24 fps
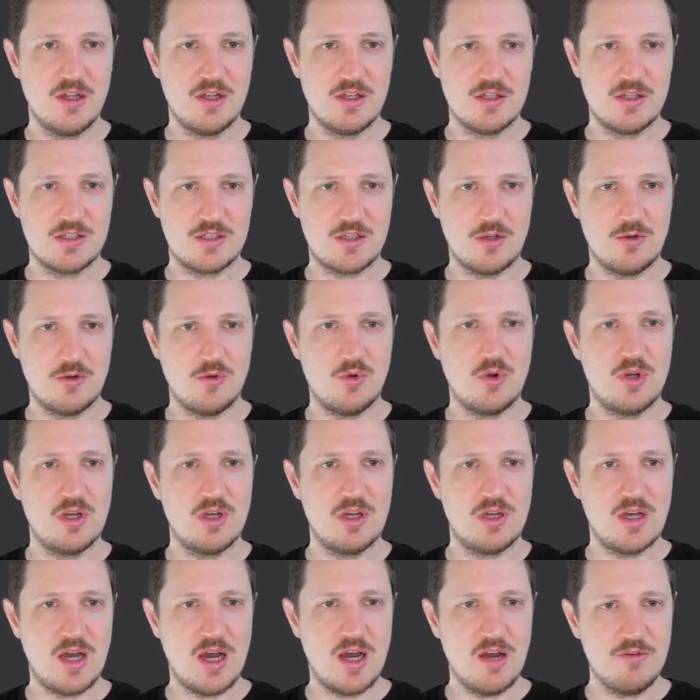So
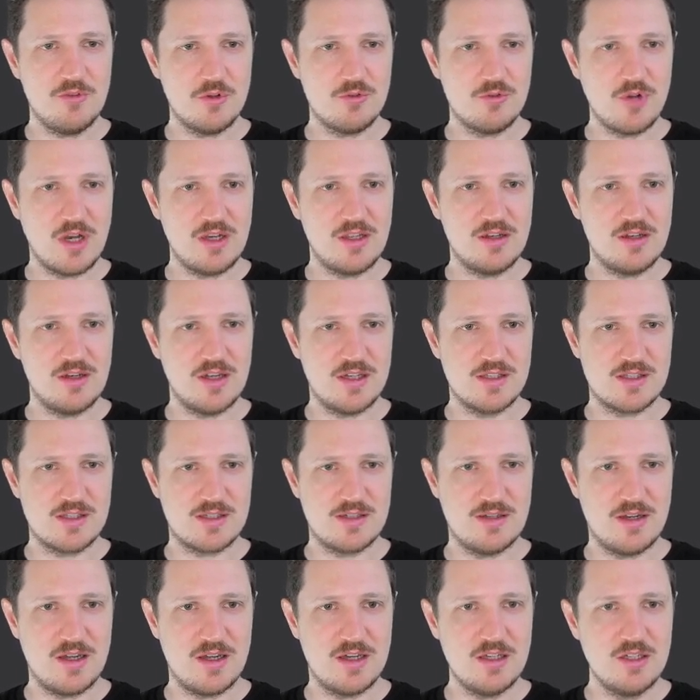after running
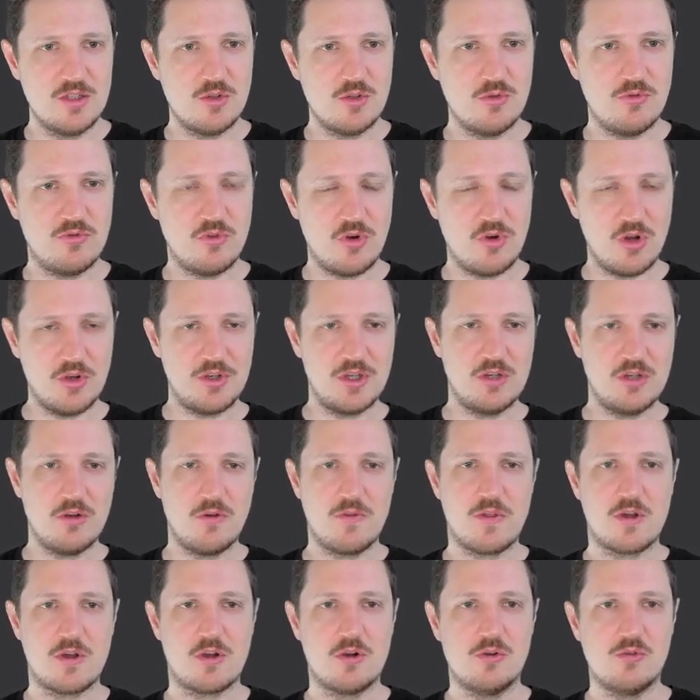lines 9 to 14
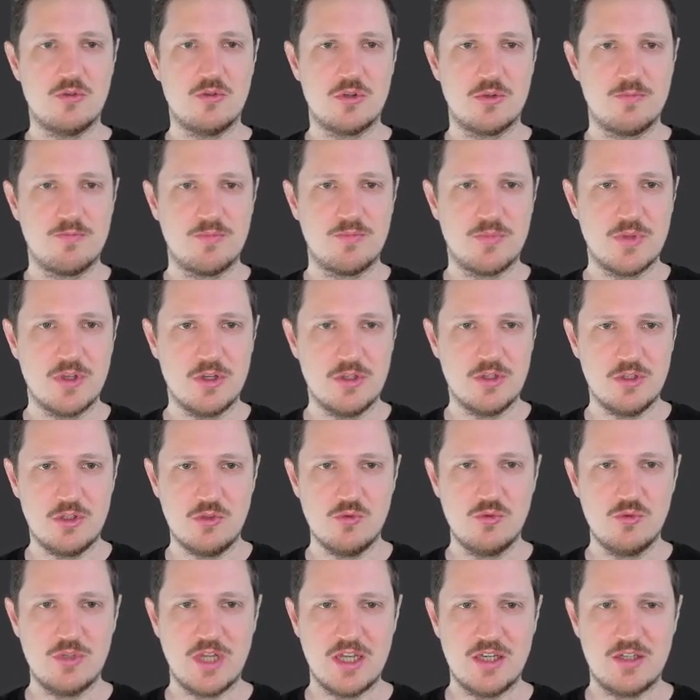of the code, a
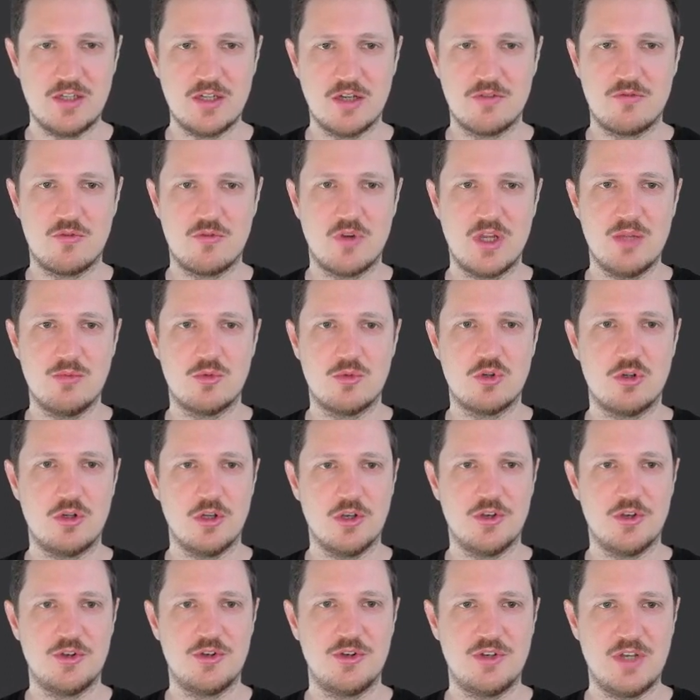new data frame
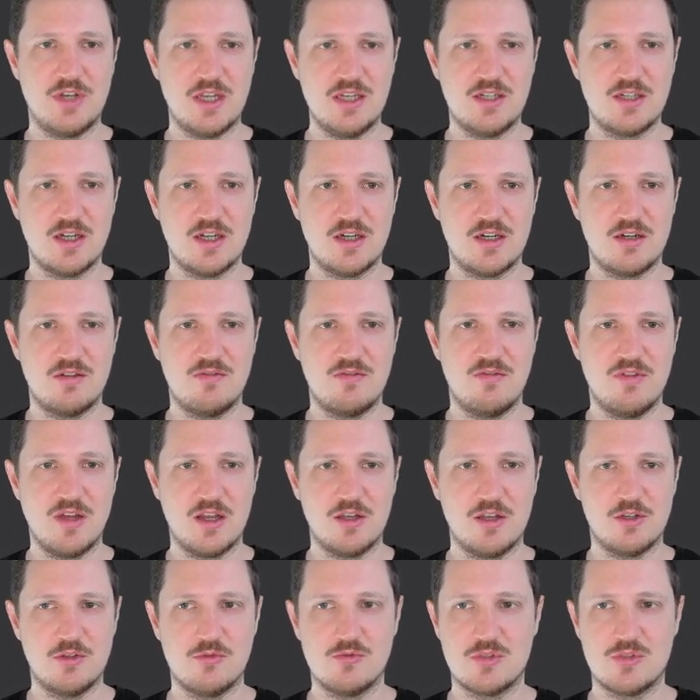called data
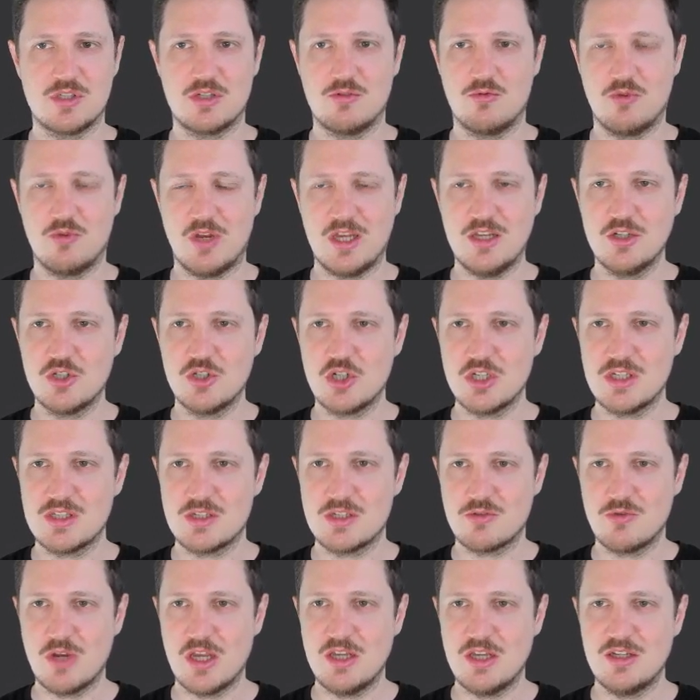values range
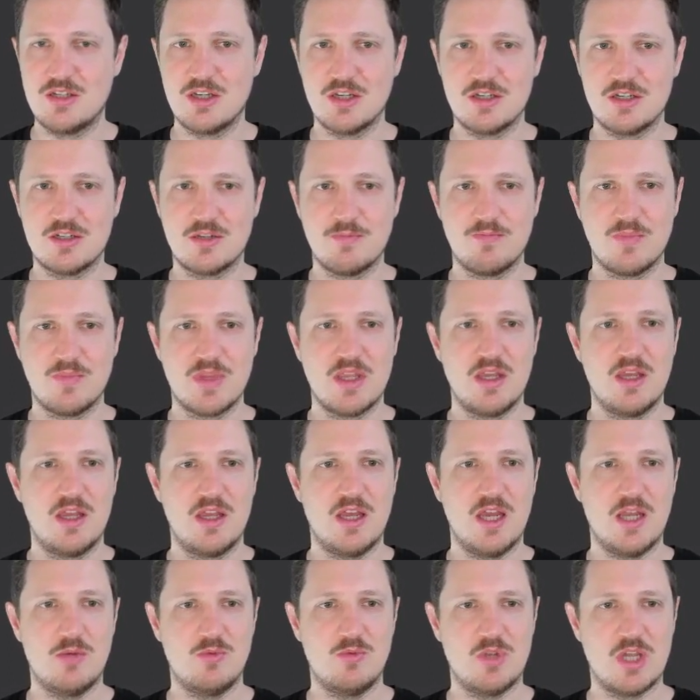is created
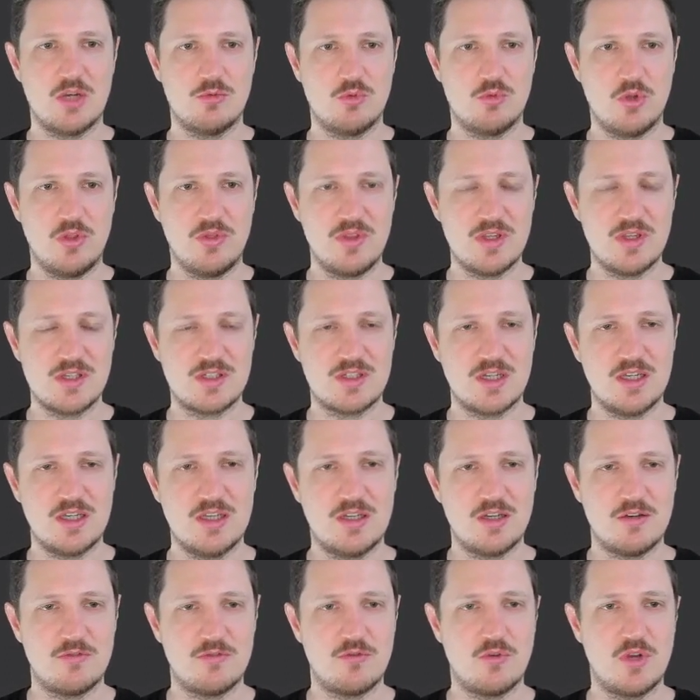and we can print this
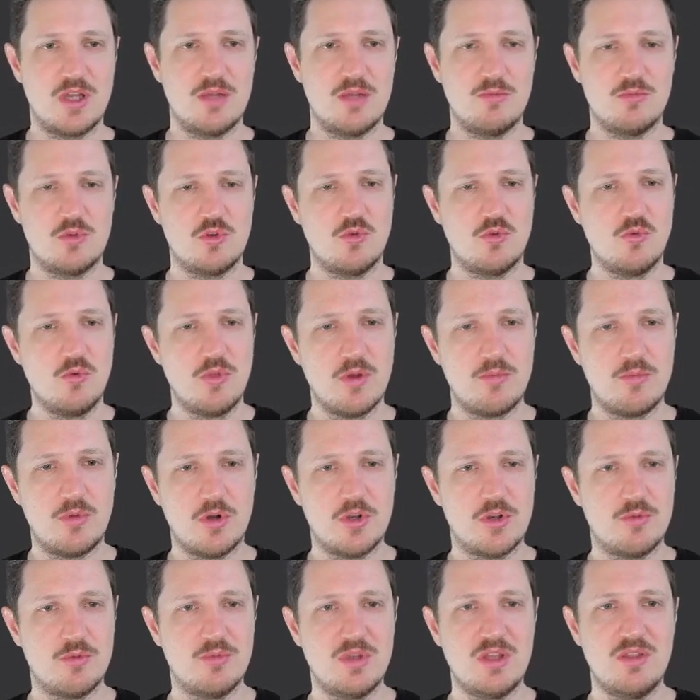data frame to the
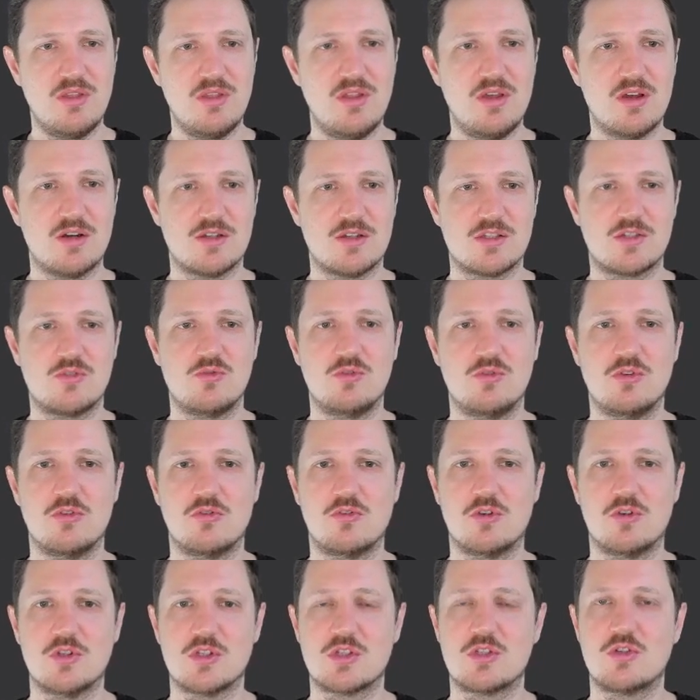bottom in the
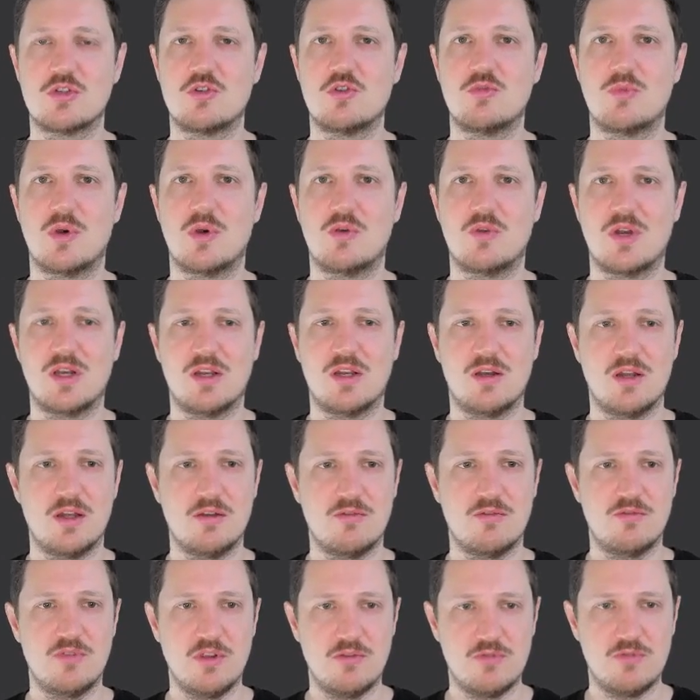RStudio console by running
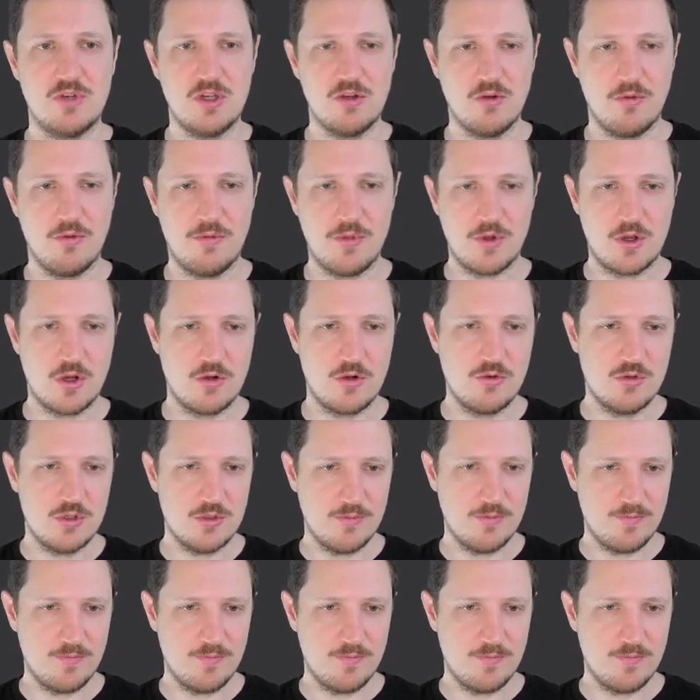line 15 of the code.